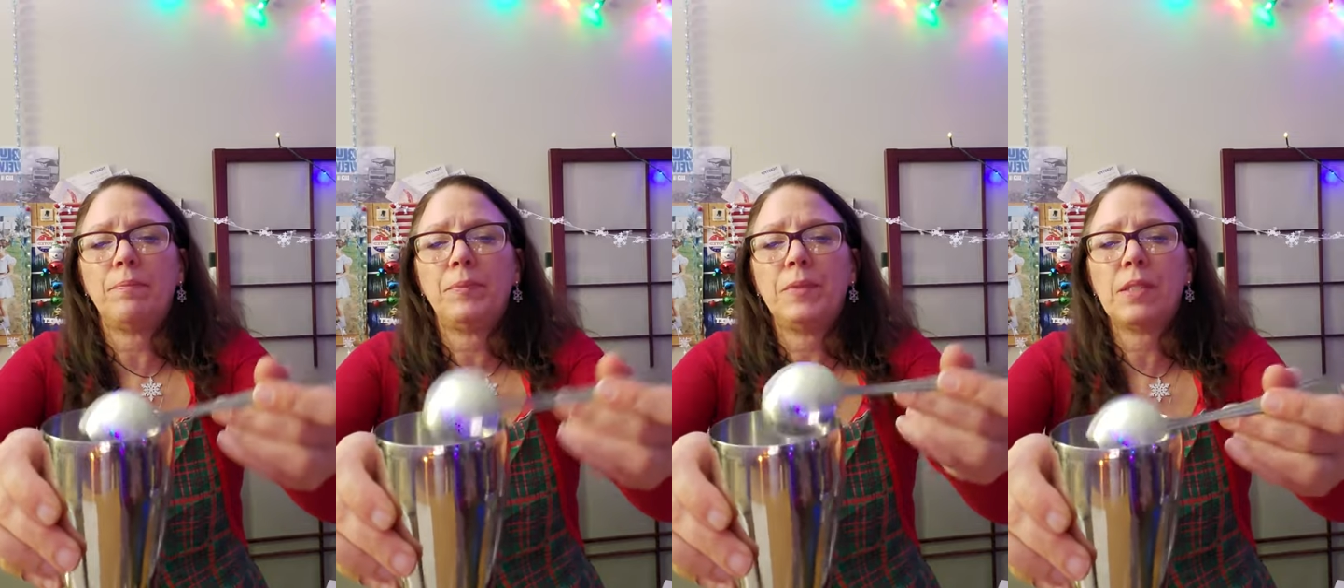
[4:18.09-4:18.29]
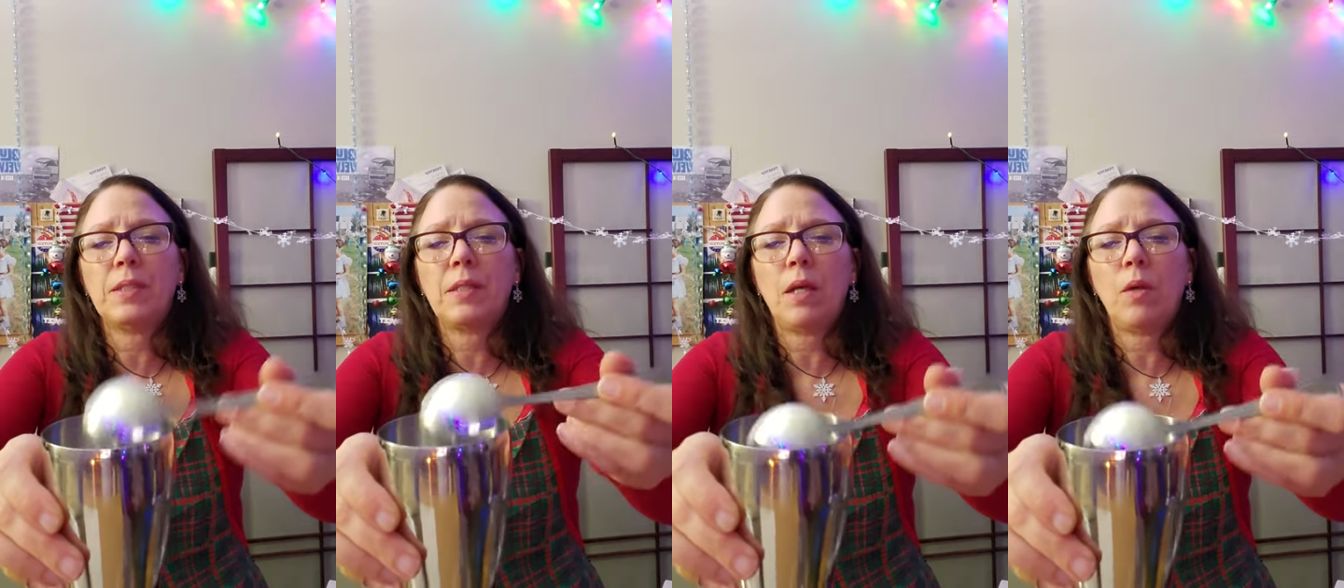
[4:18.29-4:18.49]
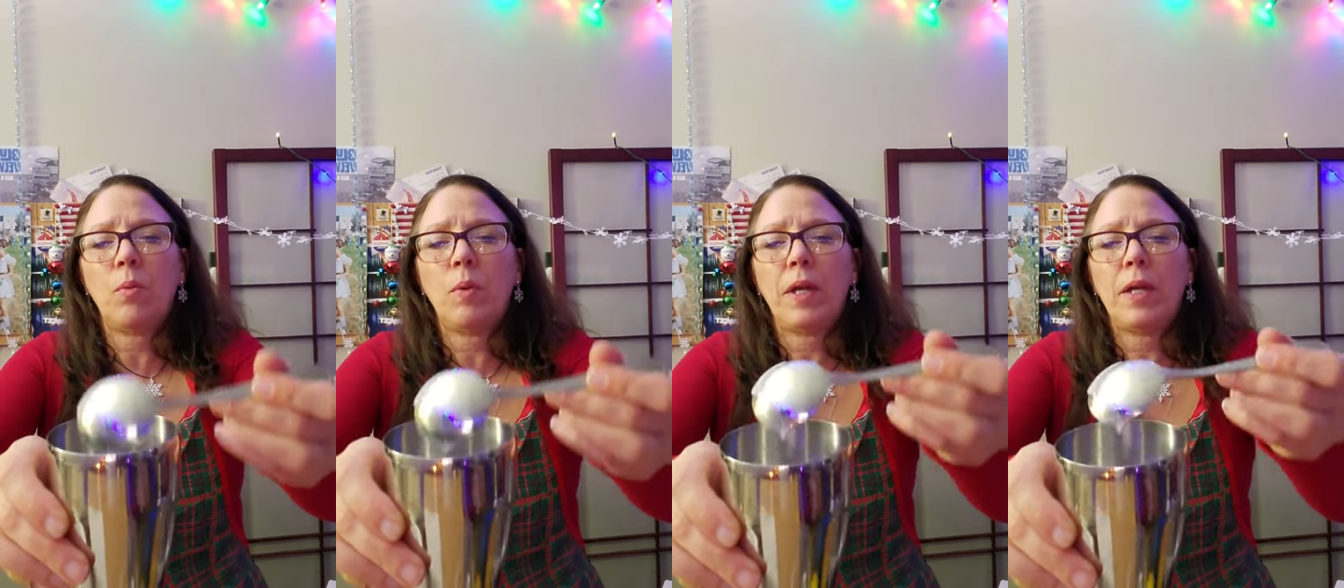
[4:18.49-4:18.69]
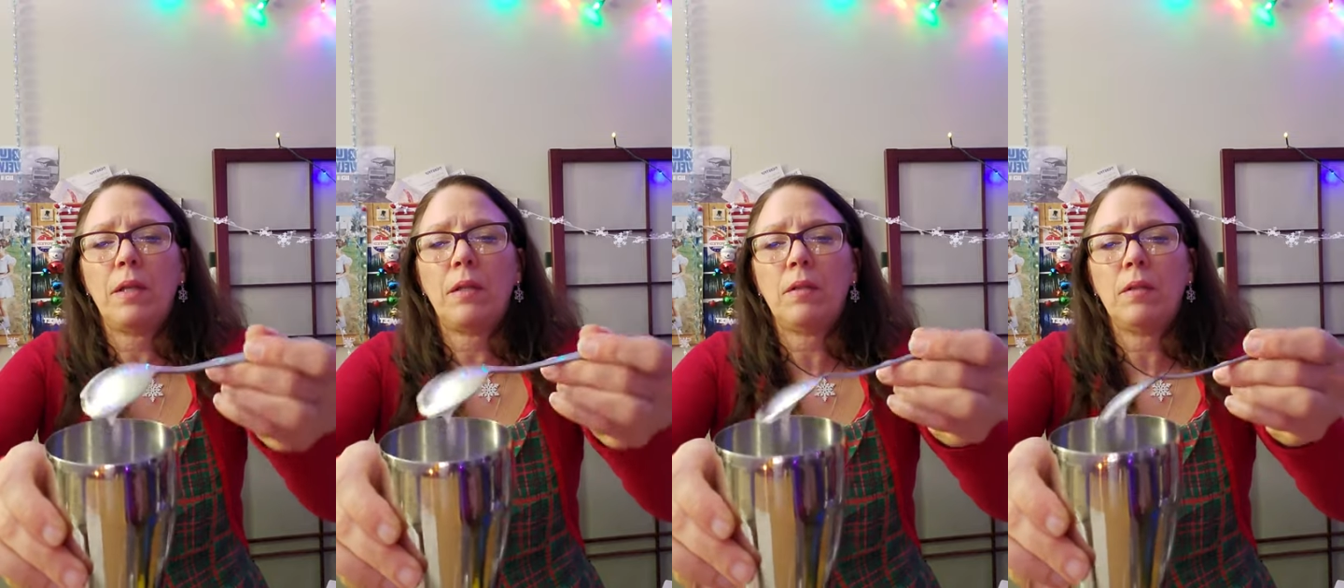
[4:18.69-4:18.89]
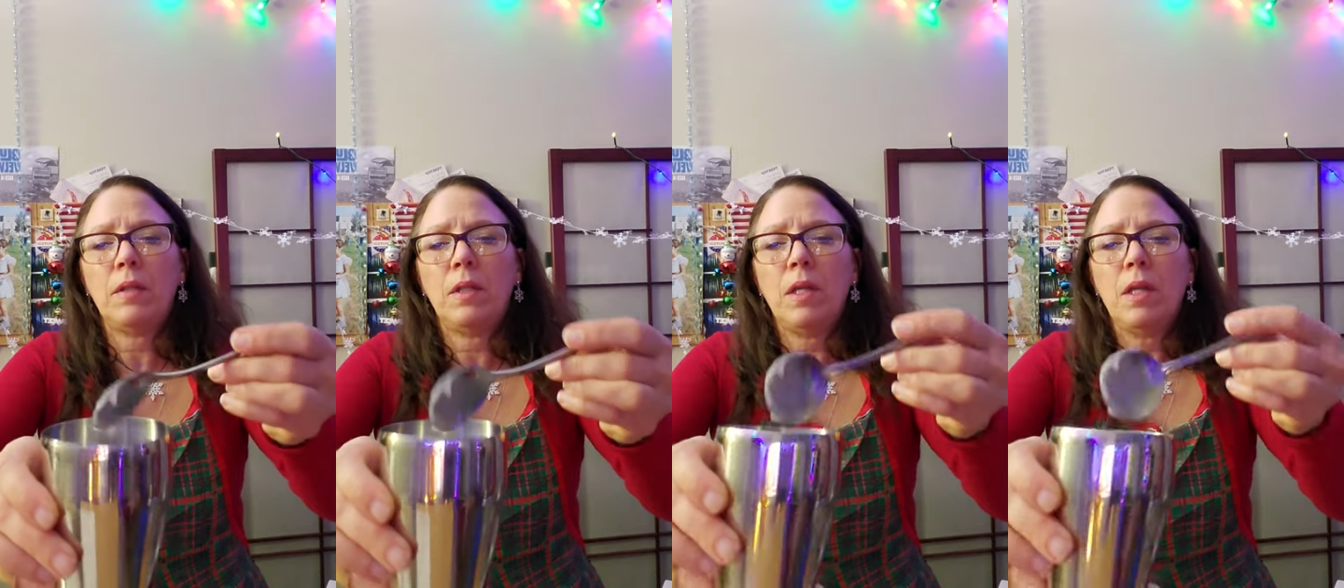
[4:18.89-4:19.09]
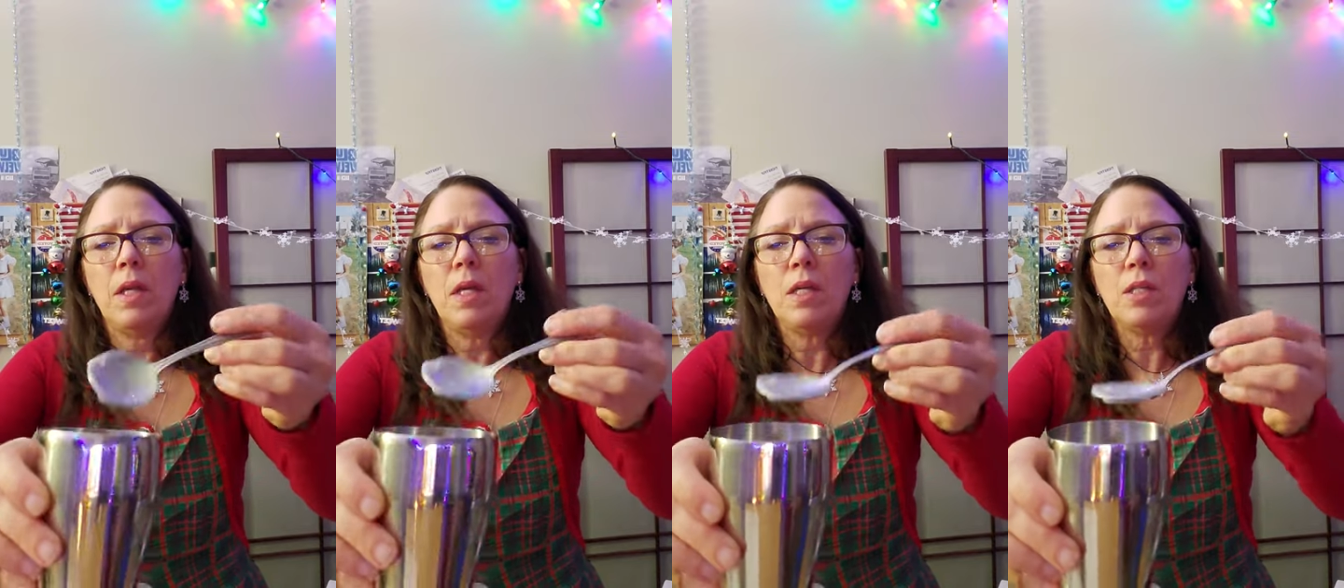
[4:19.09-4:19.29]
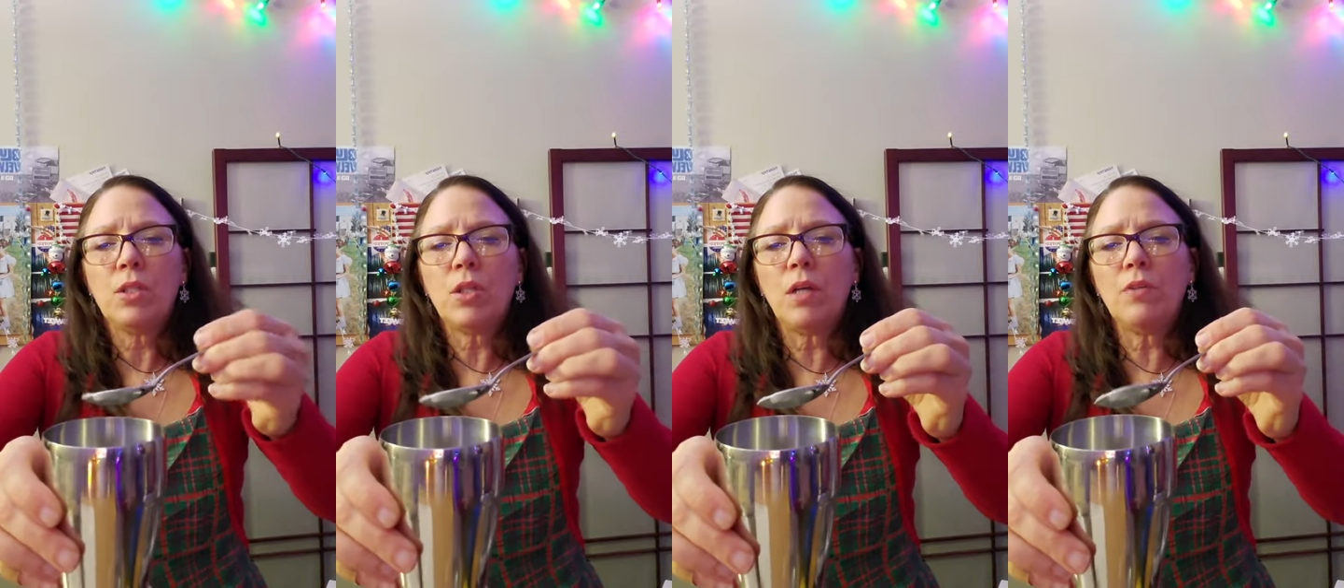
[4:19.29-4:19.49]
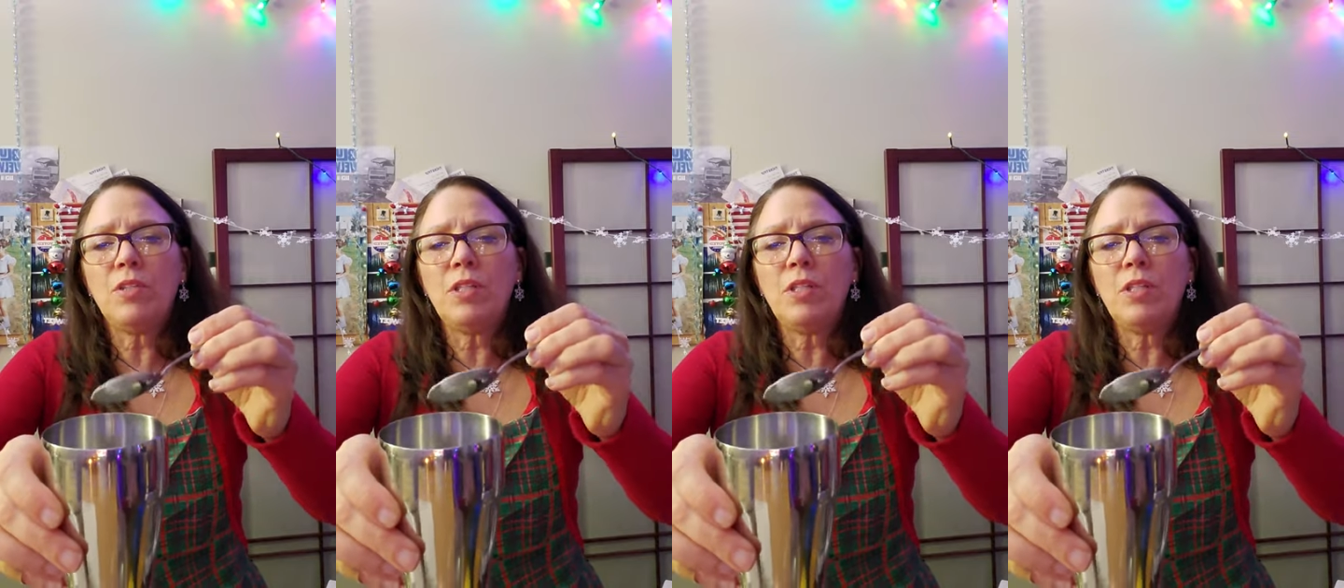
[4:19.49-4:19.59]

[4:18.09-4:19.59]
He's got to wait. So